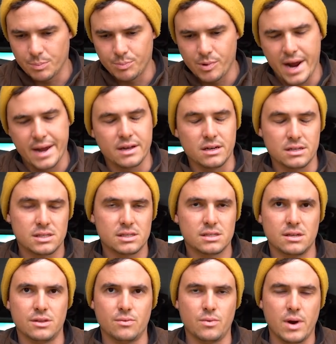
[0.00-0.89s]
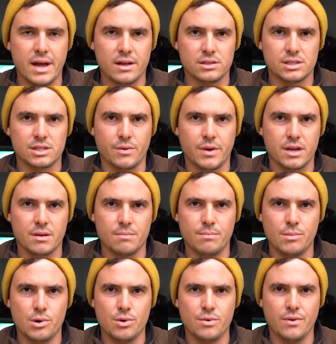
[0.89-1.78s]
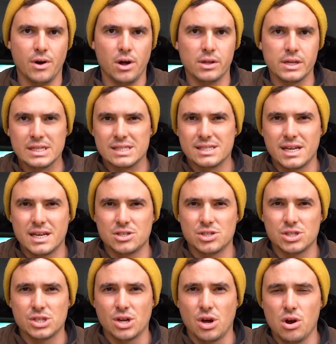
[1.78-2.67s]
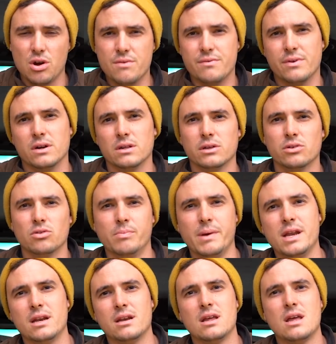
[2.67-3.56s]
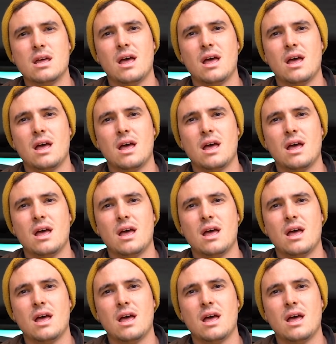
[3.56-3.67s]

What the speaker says: brackets and the rails so we can move Holly's seat just over a little bit,